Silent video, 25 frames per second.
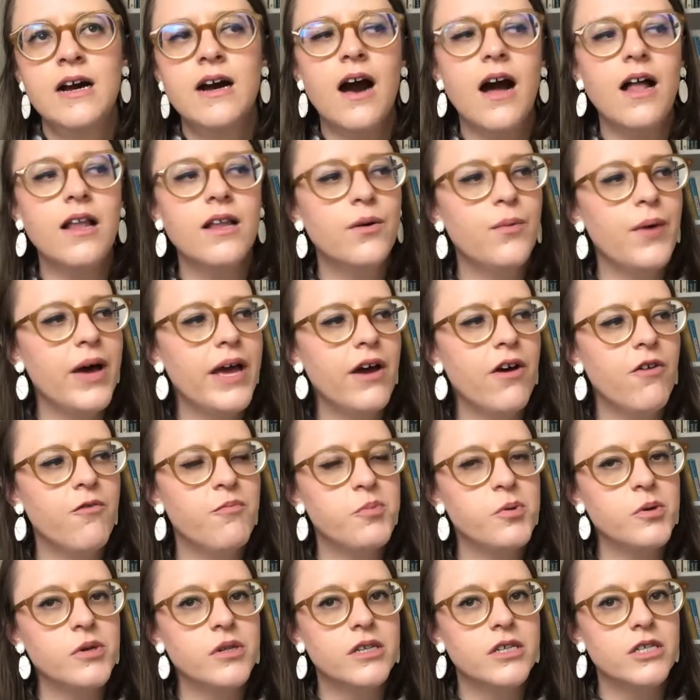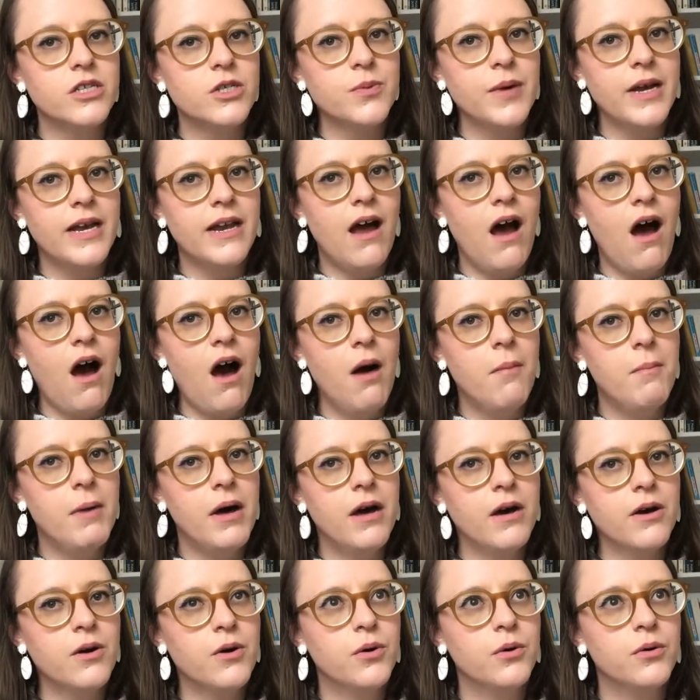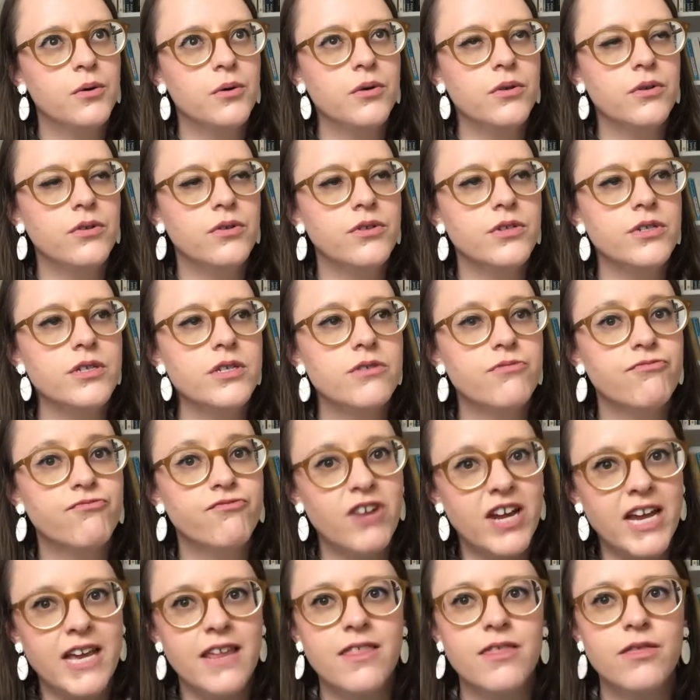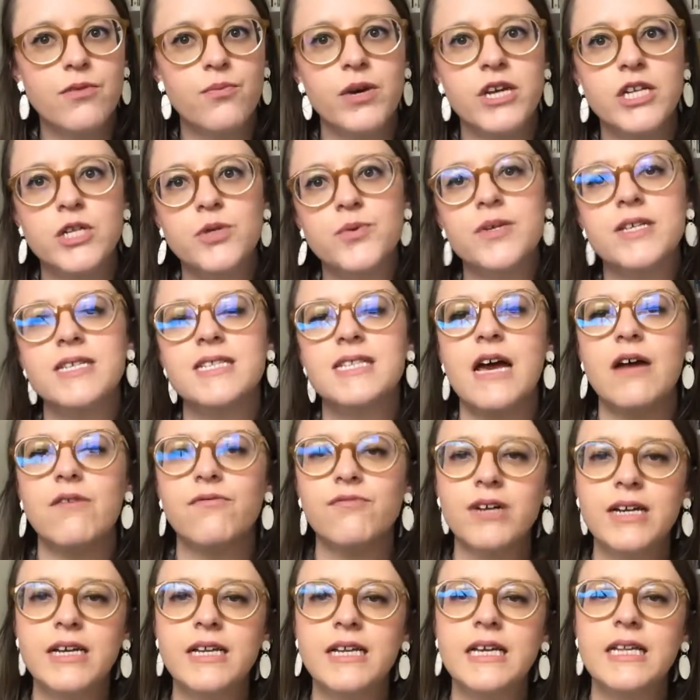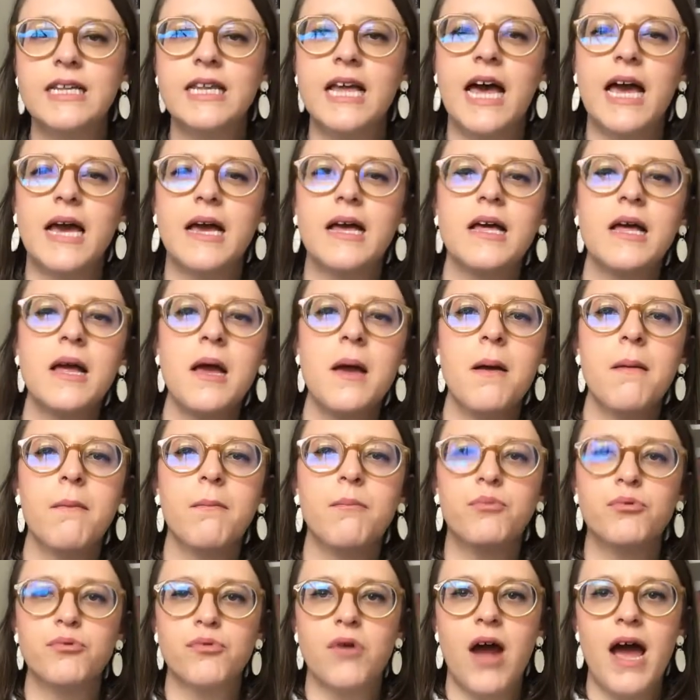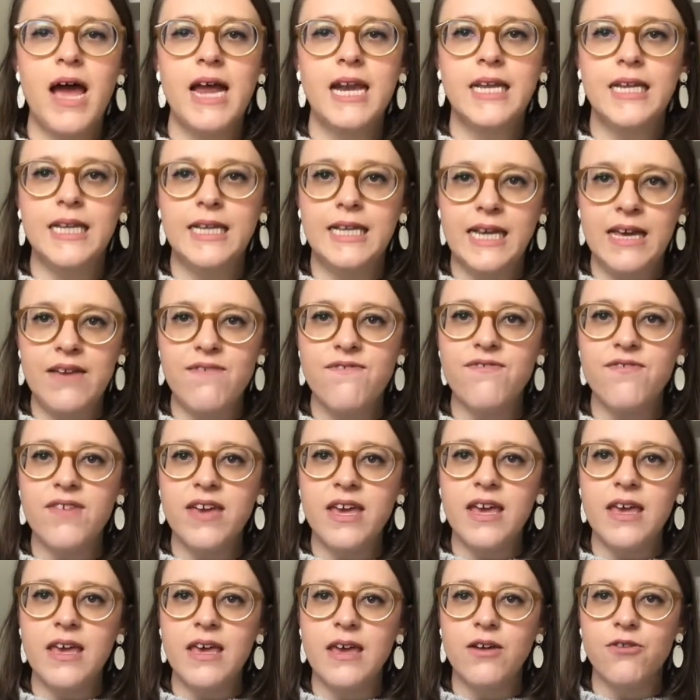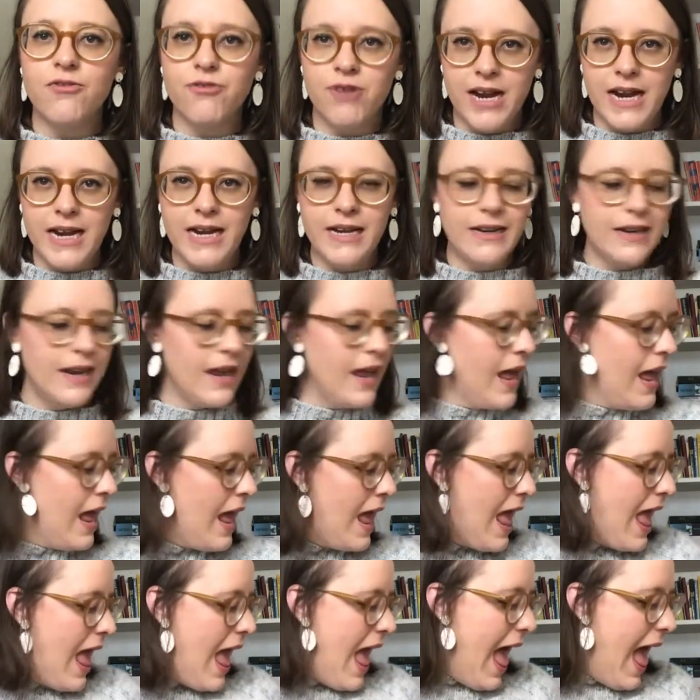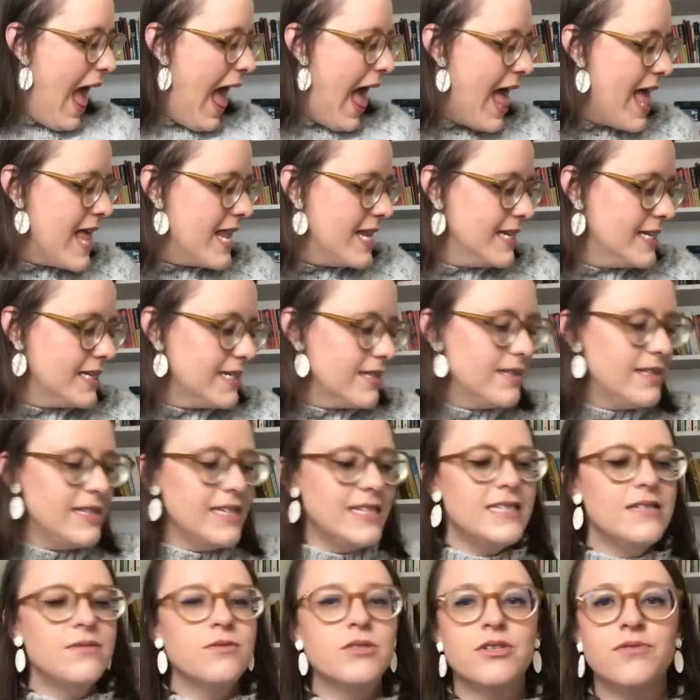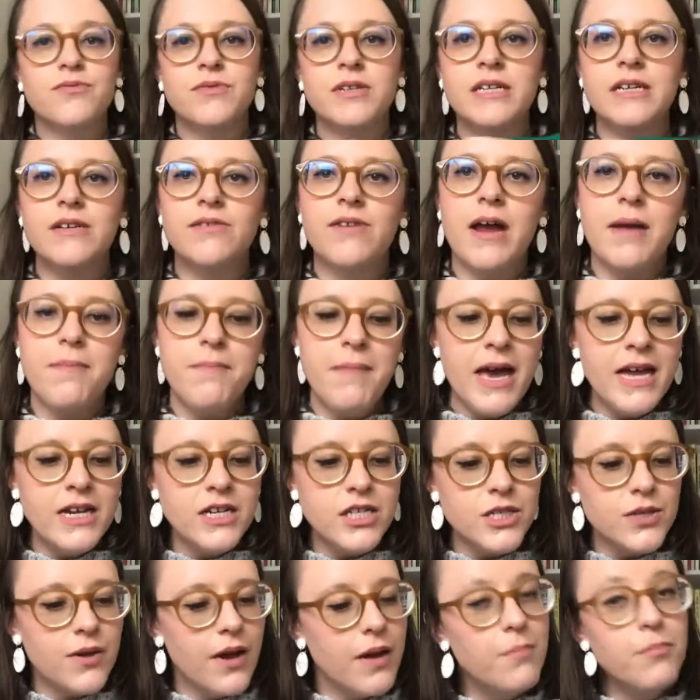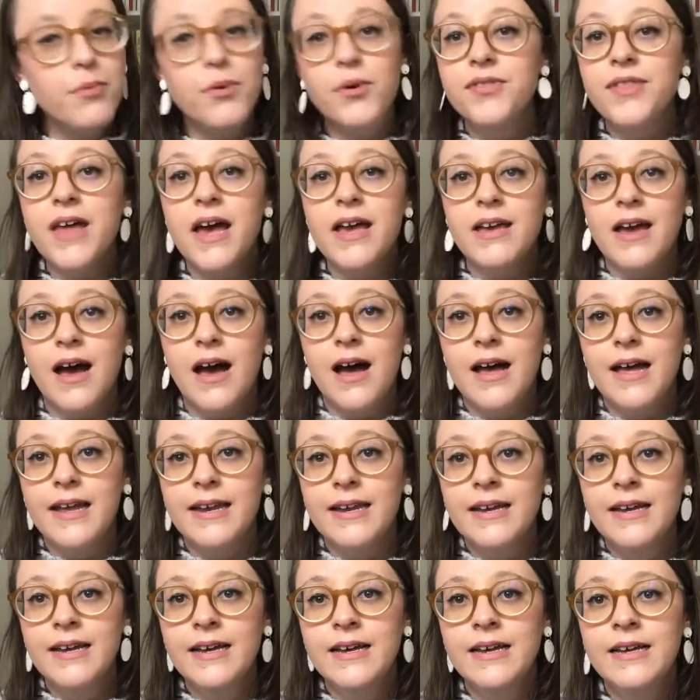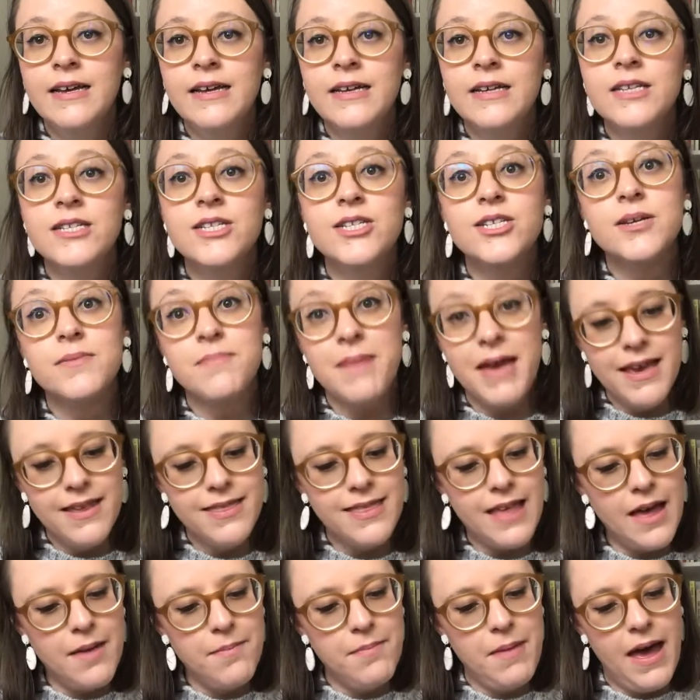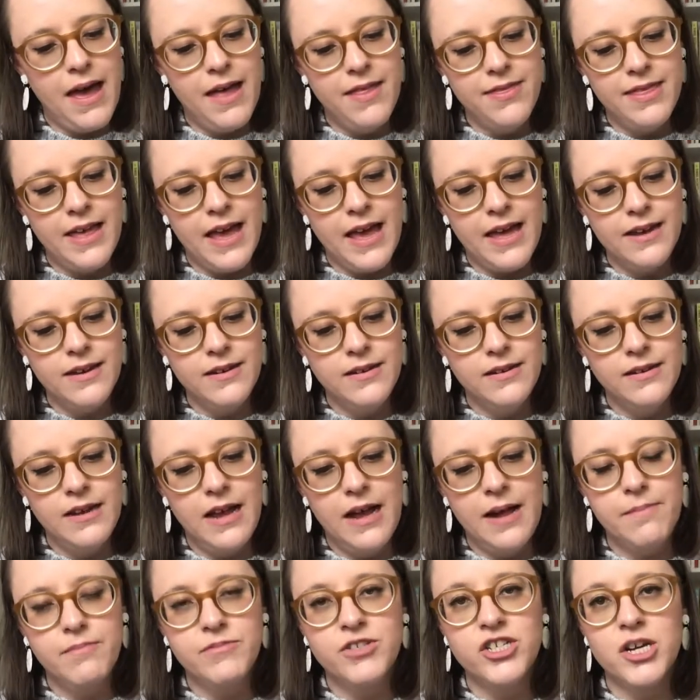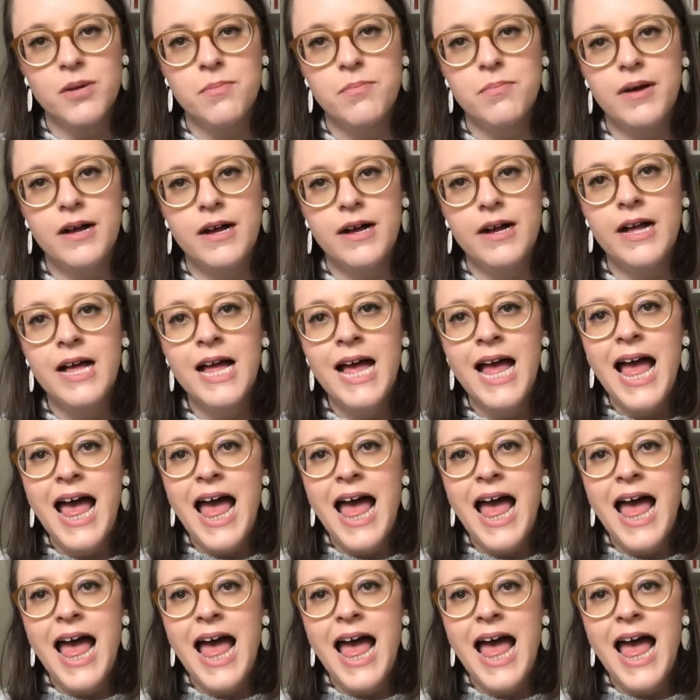colorway of Brooklyn Tweed Arbor called Wreath, which was that really like bright leafy green. And this was a really great match, so I bought that yarn to make that jumper,